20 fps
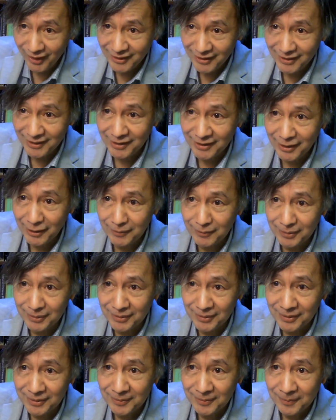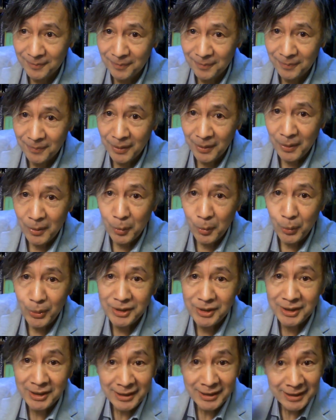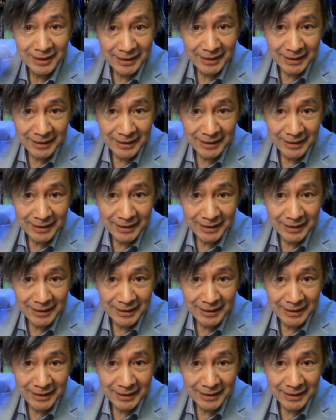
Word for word: energy levels, which